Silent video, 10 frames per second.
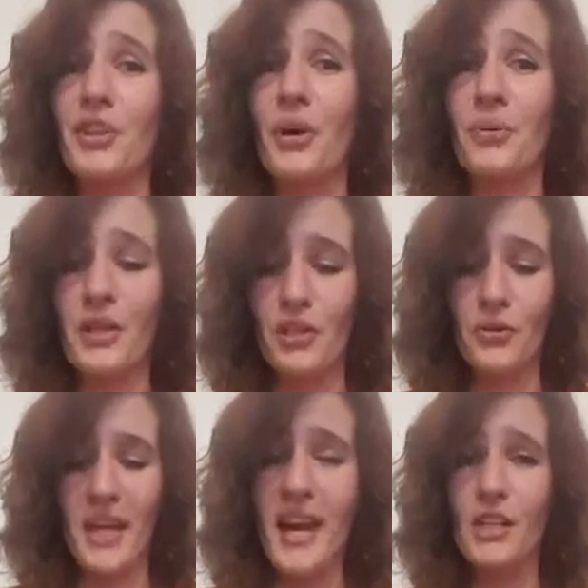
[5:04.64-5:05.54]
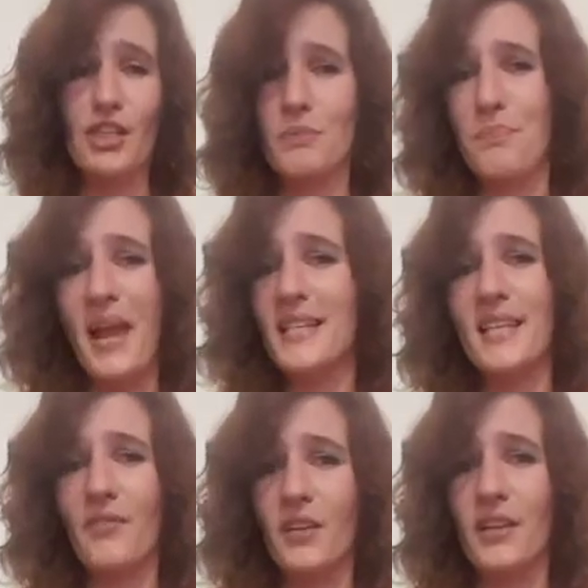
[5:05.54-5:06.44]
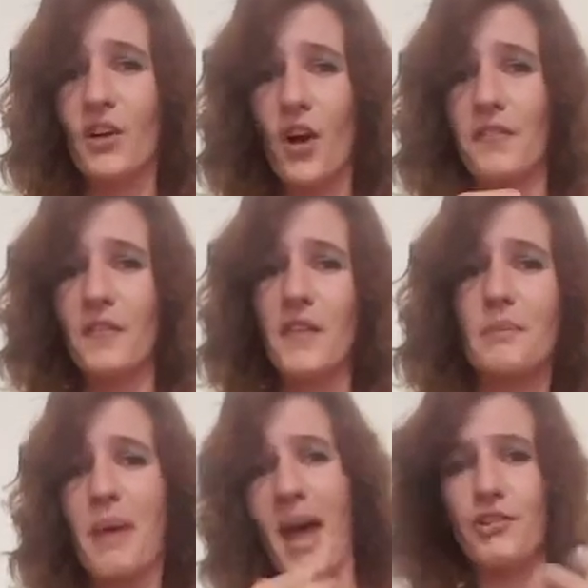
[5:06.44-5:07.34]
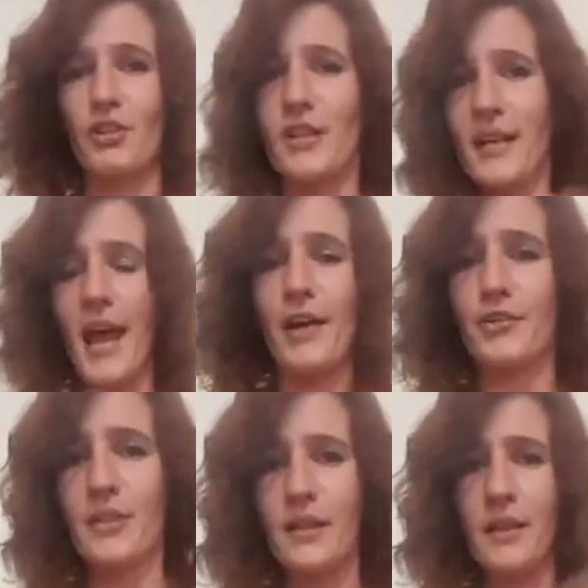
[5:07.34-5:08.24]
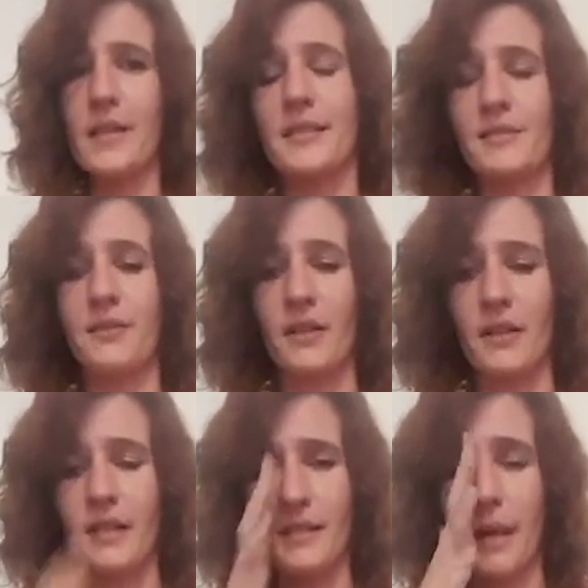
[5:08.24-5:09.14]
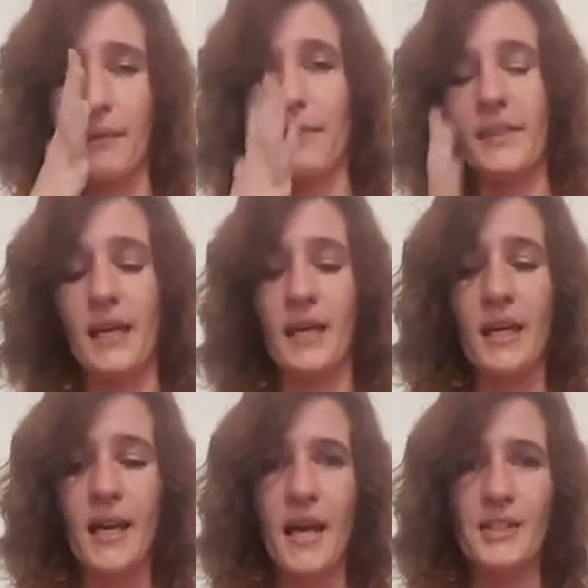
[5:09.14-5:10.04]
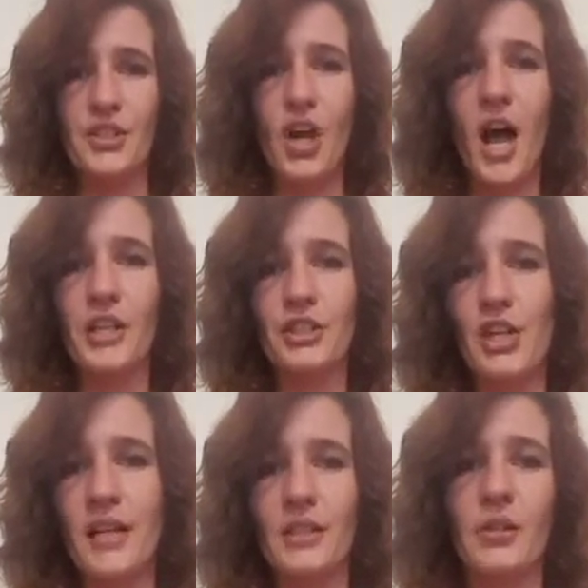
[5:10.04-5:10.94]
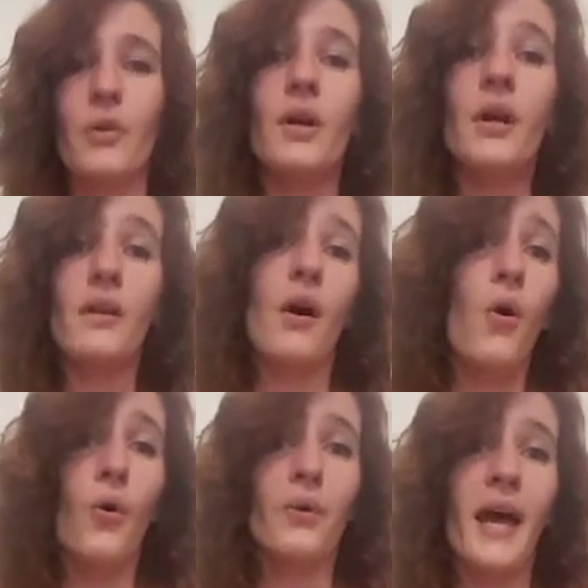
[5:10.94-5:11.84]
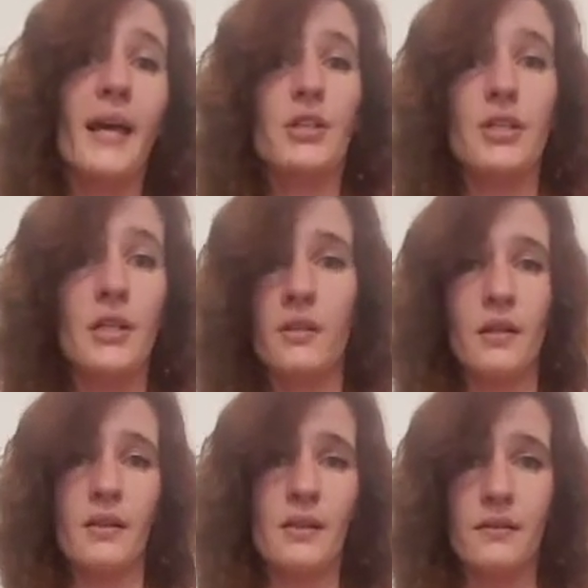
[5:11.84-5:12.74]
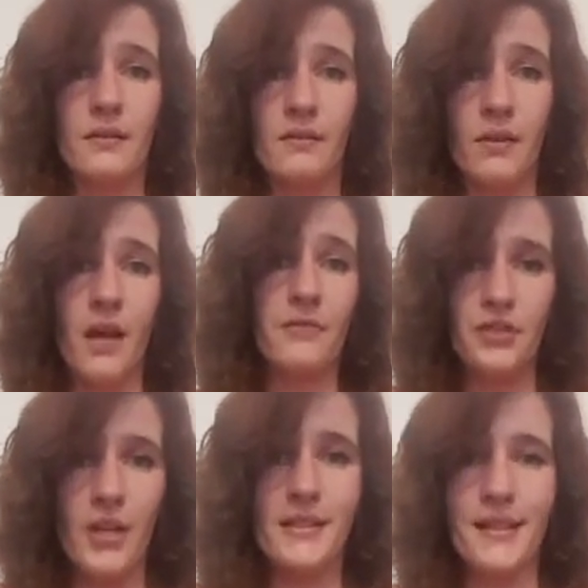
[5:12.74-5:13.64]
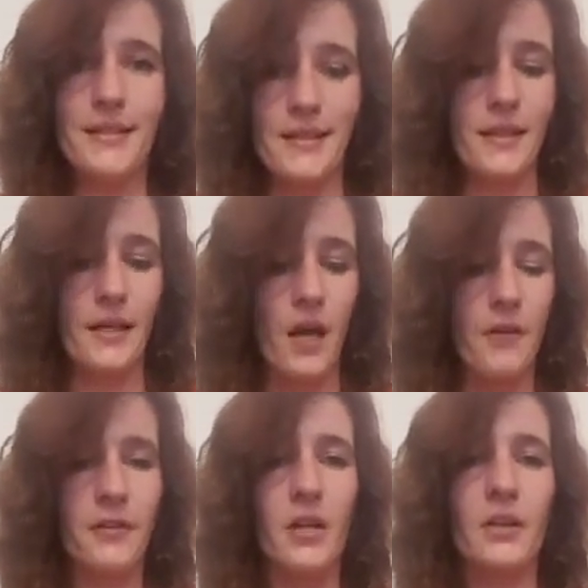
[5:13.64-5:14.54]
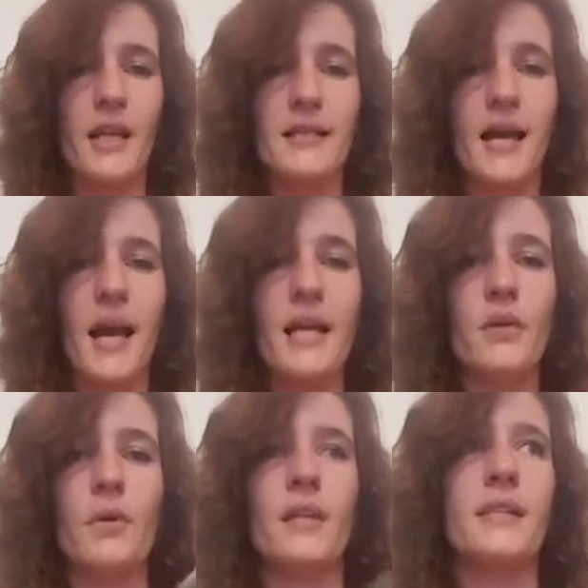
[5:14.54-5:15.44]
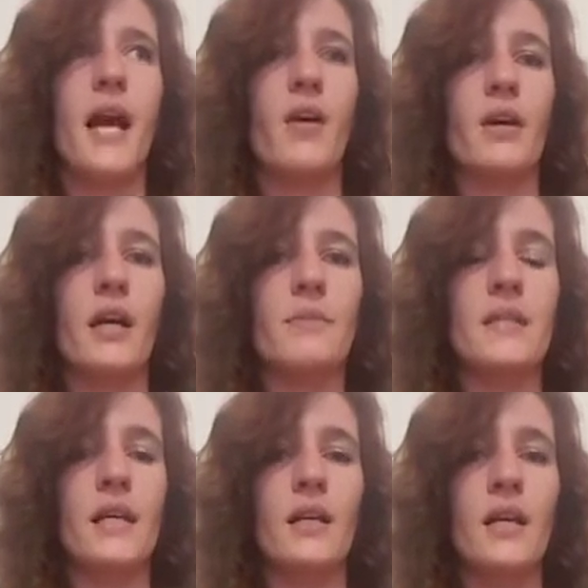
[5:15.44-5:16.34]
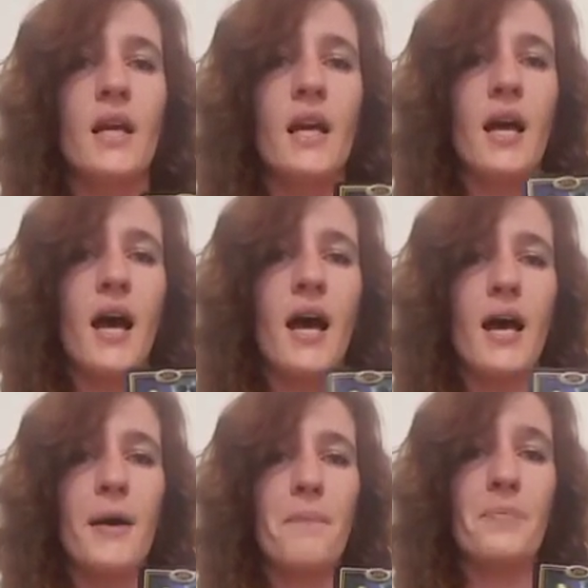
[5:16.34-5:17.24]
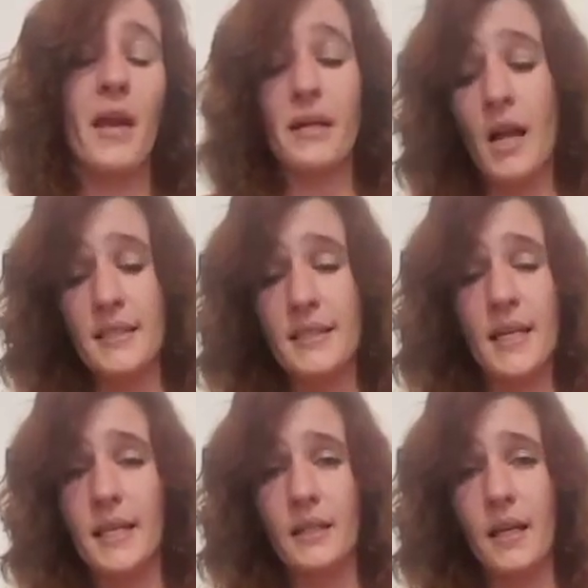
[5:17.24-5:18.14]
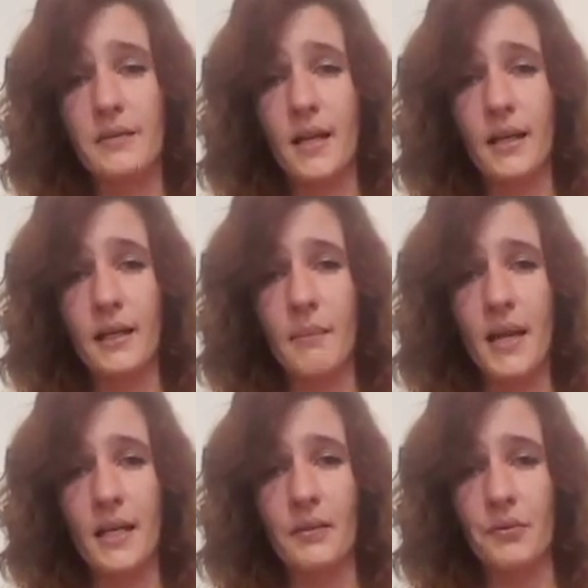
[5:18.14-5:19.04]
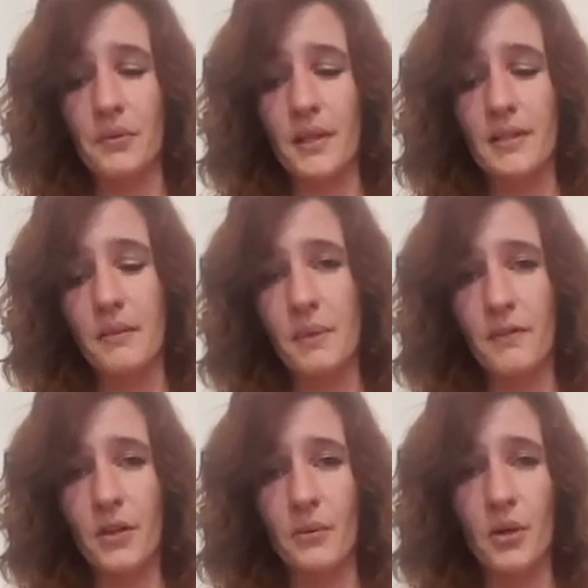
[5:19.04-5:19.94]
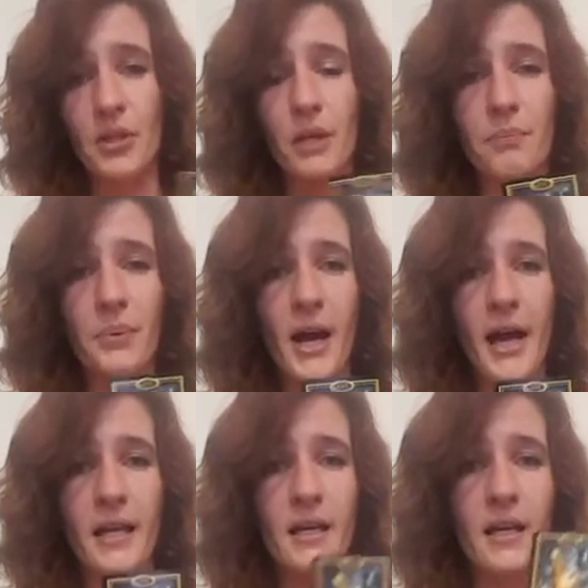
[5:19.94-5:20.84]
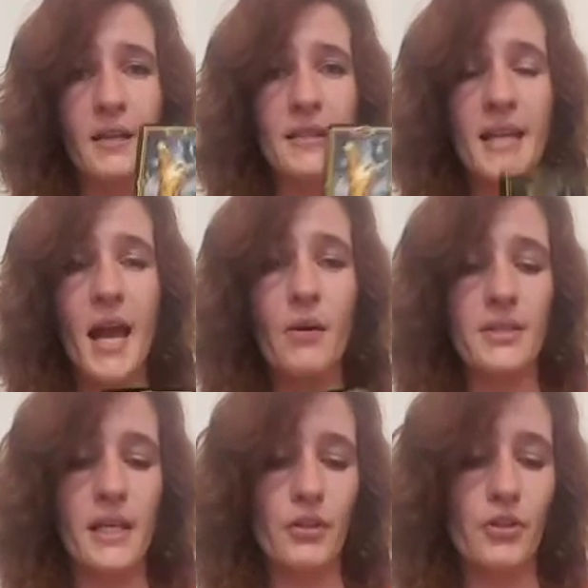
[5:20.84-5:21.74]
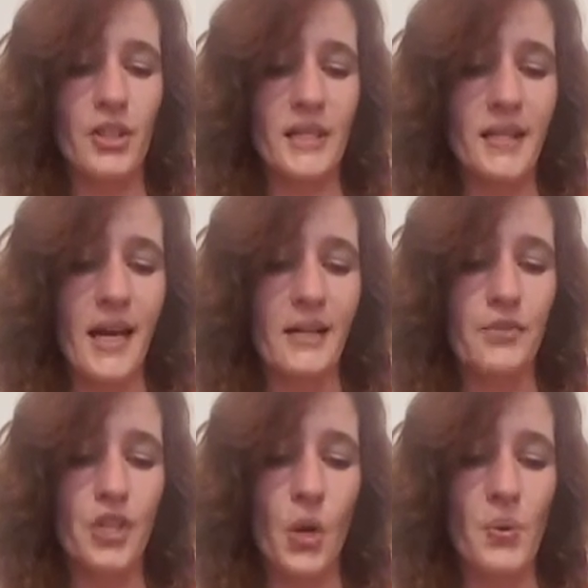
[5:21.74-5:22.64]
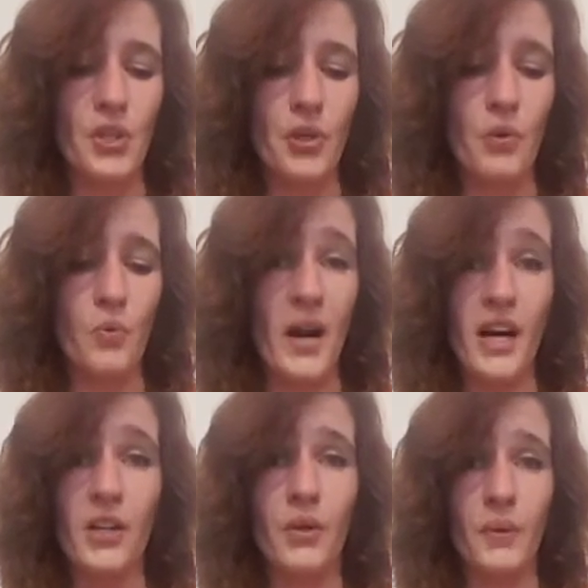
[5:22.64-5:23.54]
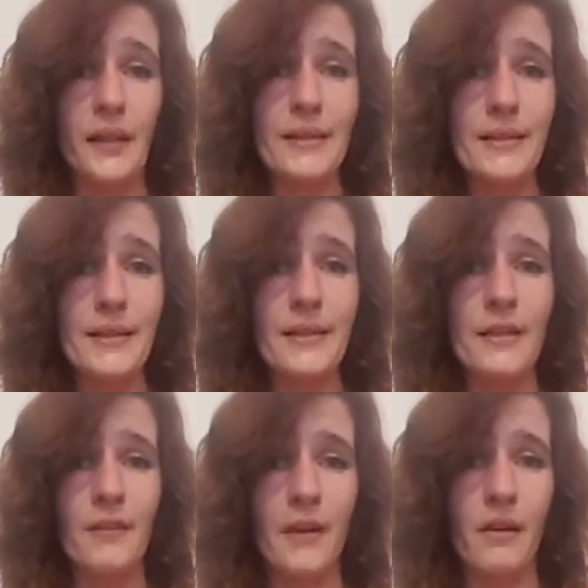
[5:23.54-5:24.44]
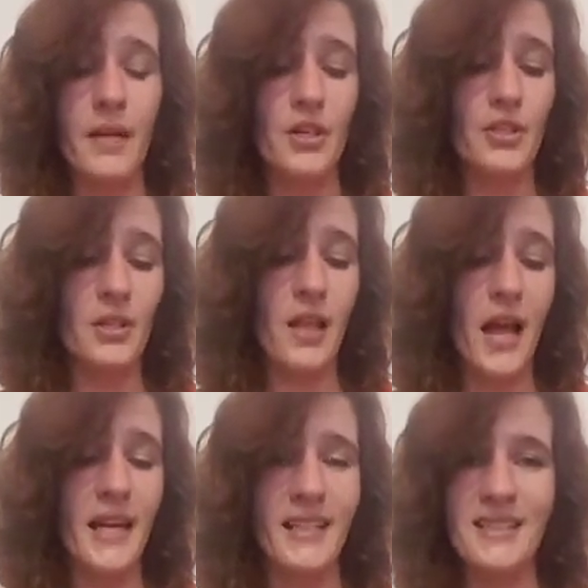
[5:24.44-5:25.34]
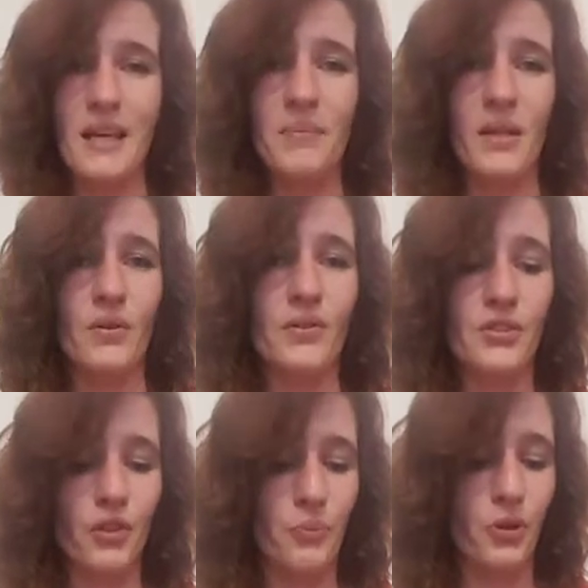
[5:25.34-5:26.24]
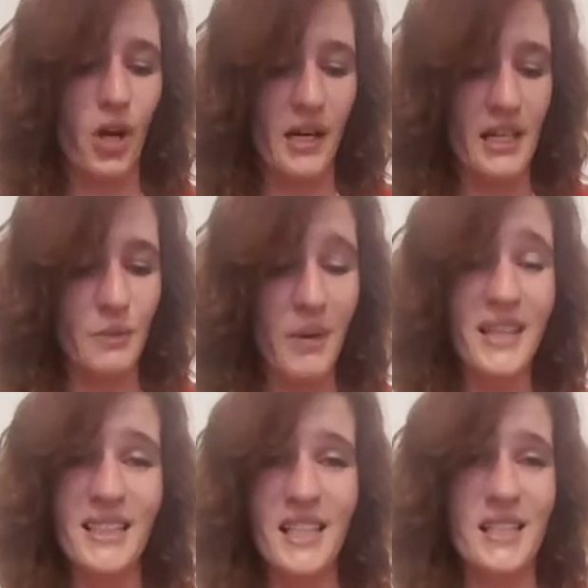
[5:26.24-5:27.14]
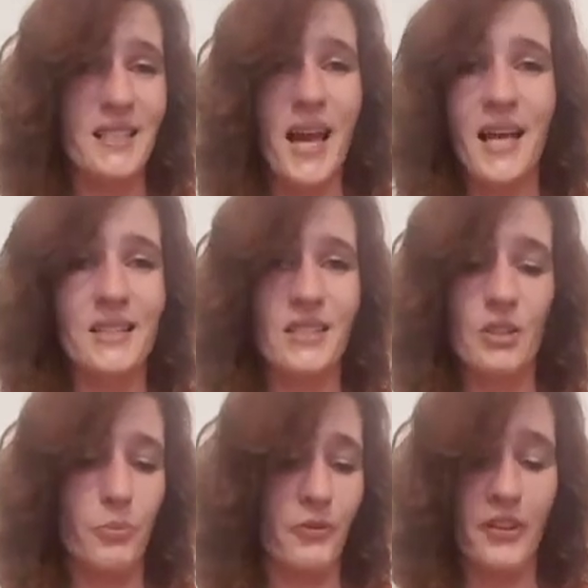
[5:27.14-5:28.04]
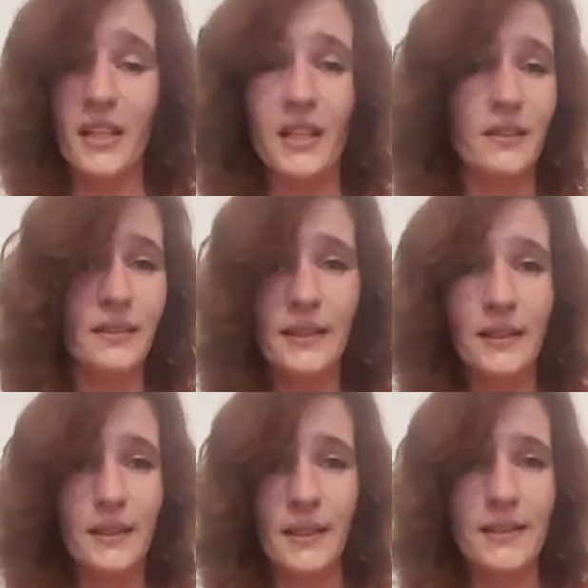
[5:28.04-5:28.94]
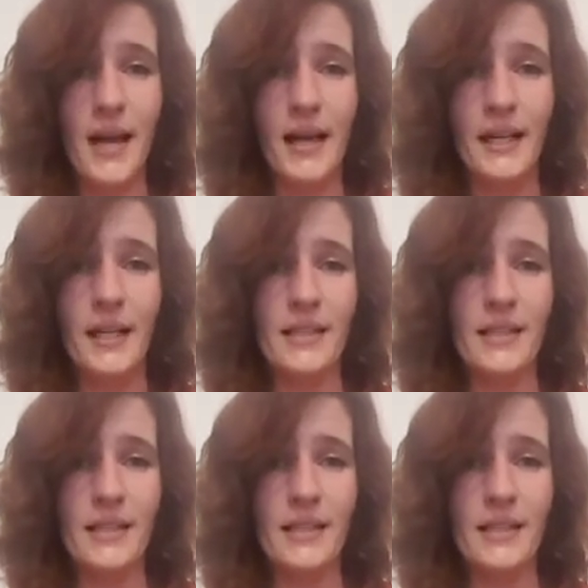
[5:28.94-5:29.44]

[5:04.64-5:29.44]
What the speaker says: though, that you can't just base everything off of this passion and action and lust feeling type of a thing. It's not just, the old adage that love just isn't enough here. That's kind of where the Tower comes in. And not to say that love's not going to make it through this. I mean, it very well could, but the Tower's energy is kind of showing you where the weaknesses in the foundation lie. It's something super unexpected. It's not super fun. It's not